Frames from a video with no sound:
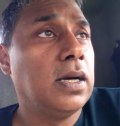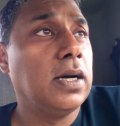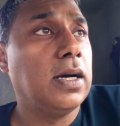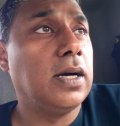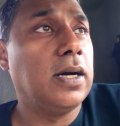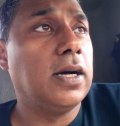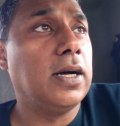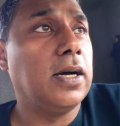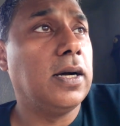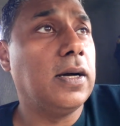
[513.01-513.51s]

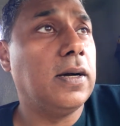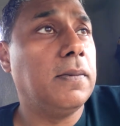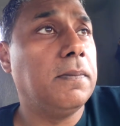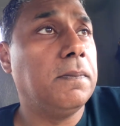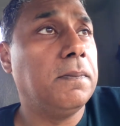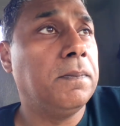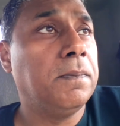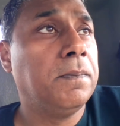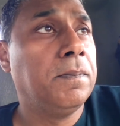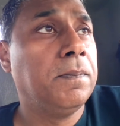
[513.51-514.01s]

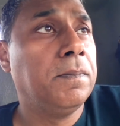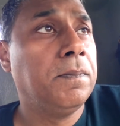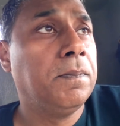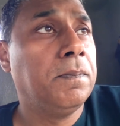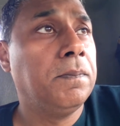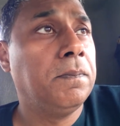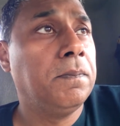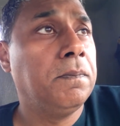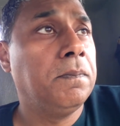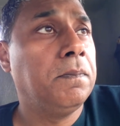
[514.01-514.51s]
Um,
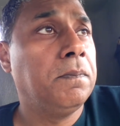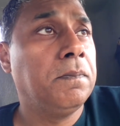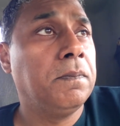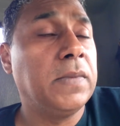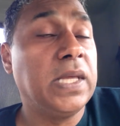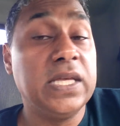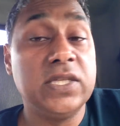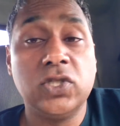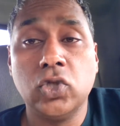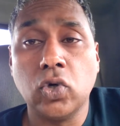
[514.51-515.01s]

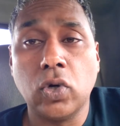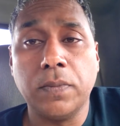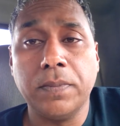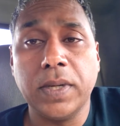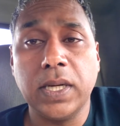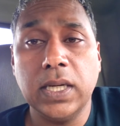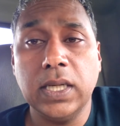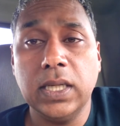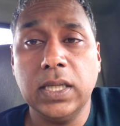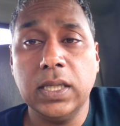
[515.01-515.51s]
it's your
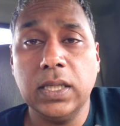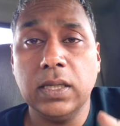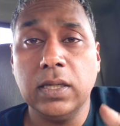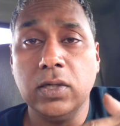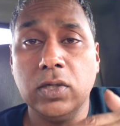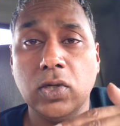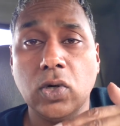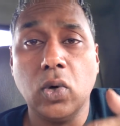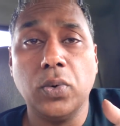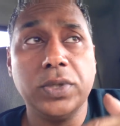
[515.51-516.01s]
money.
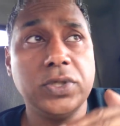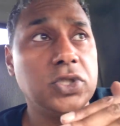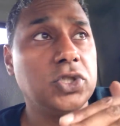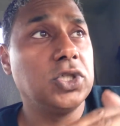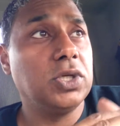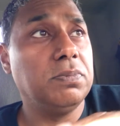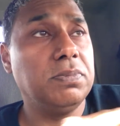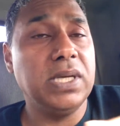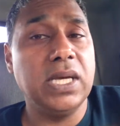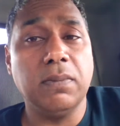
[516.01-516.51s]
No one
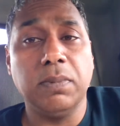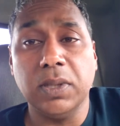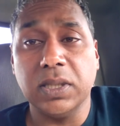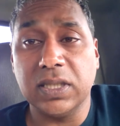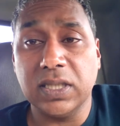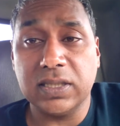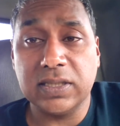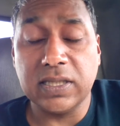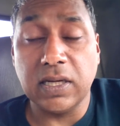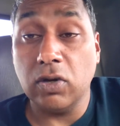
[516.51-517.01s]
should be able
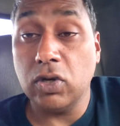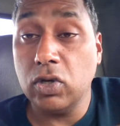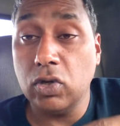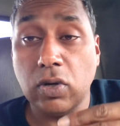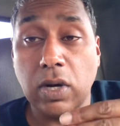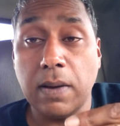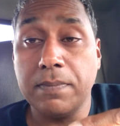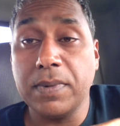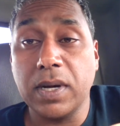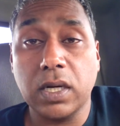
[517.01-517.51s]
to tell you.
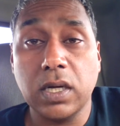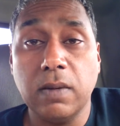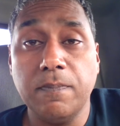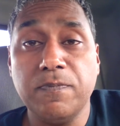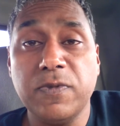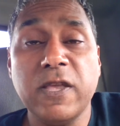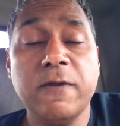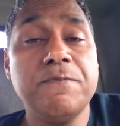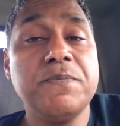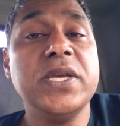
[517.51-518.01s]
I'm not
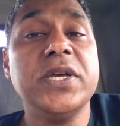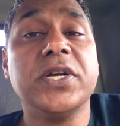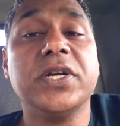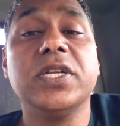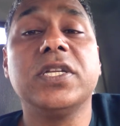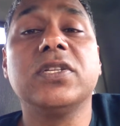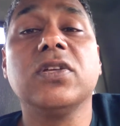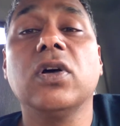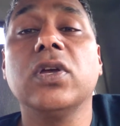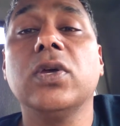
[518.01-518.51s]
here to
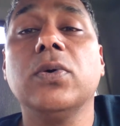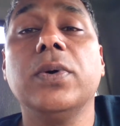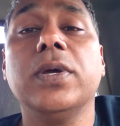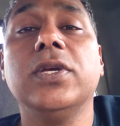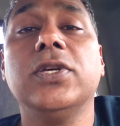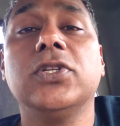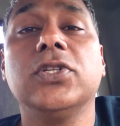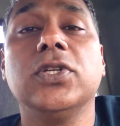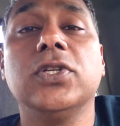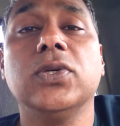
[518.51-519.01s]
tell you what
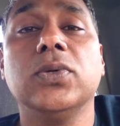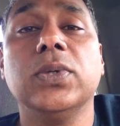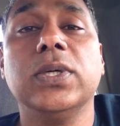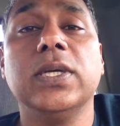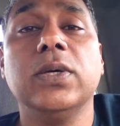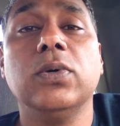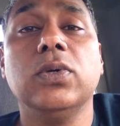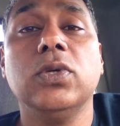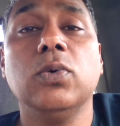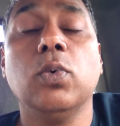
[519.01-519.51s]
you should do
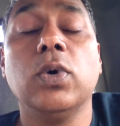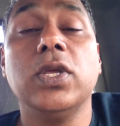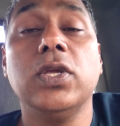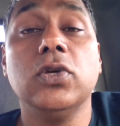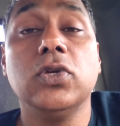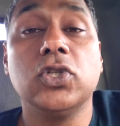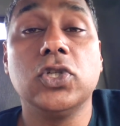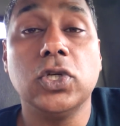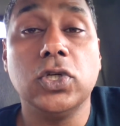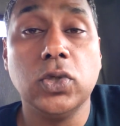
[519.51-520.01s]
it, what you
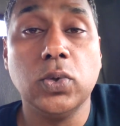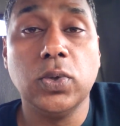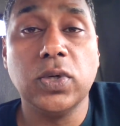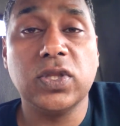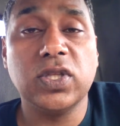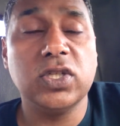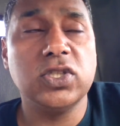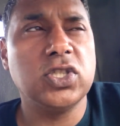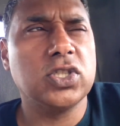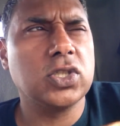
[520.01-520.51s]
should do
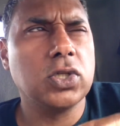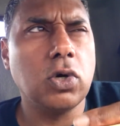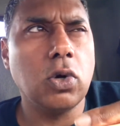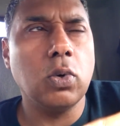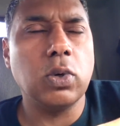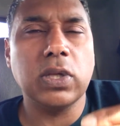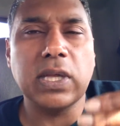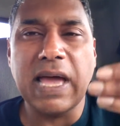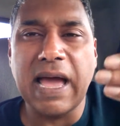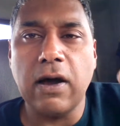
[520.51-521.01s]
with it. Just go
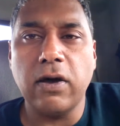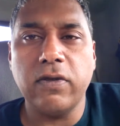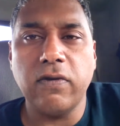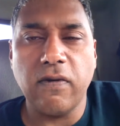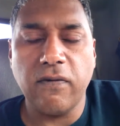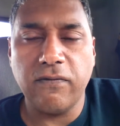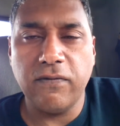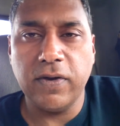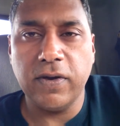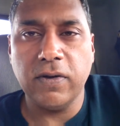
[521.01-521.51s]
with how you
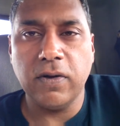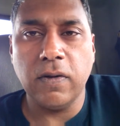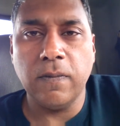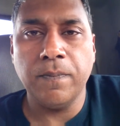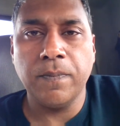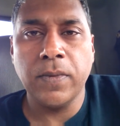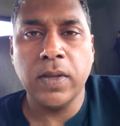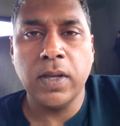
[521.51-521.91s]
feel